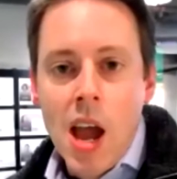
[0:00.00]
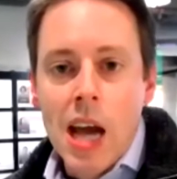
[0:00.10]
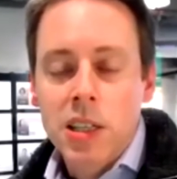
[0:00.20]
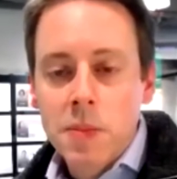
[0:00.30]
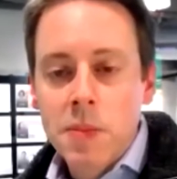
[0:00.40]

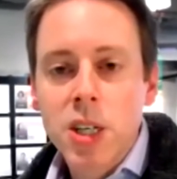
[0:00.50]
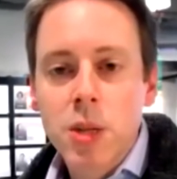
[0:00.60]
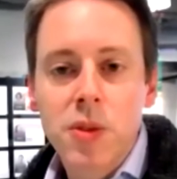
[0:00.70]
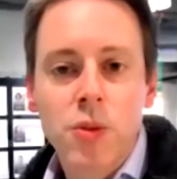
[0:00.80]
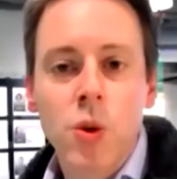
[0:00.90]
As I mentioned
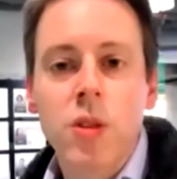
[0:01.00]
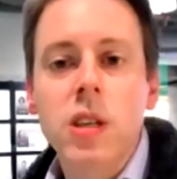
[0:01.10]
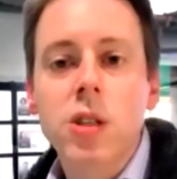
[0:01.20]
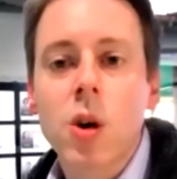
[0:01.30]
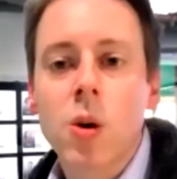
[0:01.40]
before,
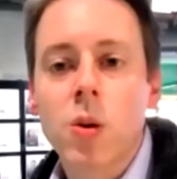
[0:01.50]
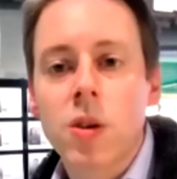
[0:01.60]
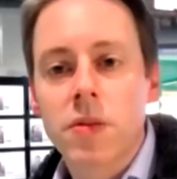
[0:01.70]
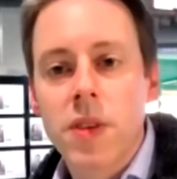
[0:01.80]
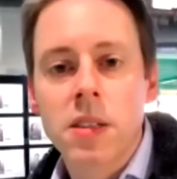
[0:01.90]
these code
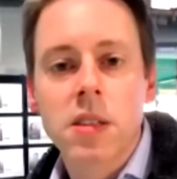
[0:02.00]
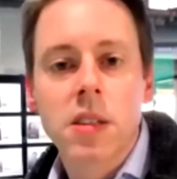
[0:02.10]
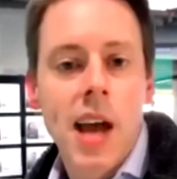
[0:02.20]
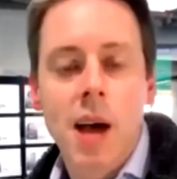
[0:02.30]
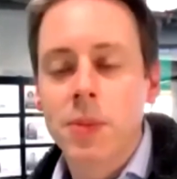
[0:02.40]
events
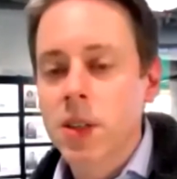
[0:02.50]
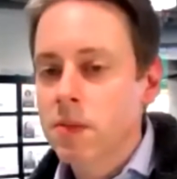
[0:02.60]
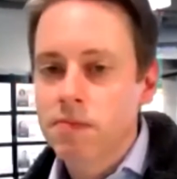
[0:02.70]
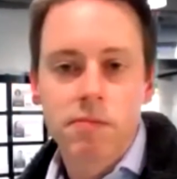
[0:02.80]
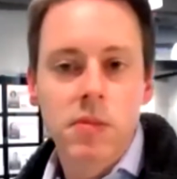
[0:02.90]
can
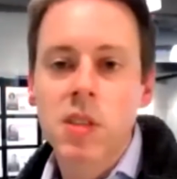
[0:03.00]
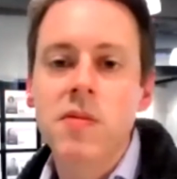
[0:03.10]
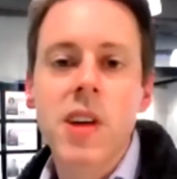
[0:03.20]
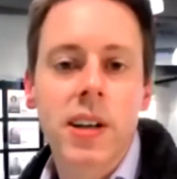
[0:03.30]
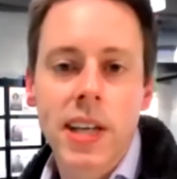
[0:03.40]
happen
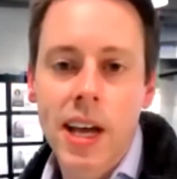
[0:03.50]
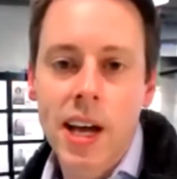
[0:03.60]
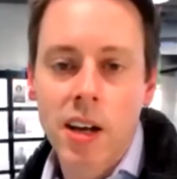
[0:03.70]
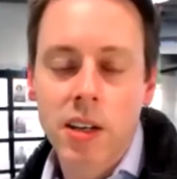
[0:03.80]
in very chaotic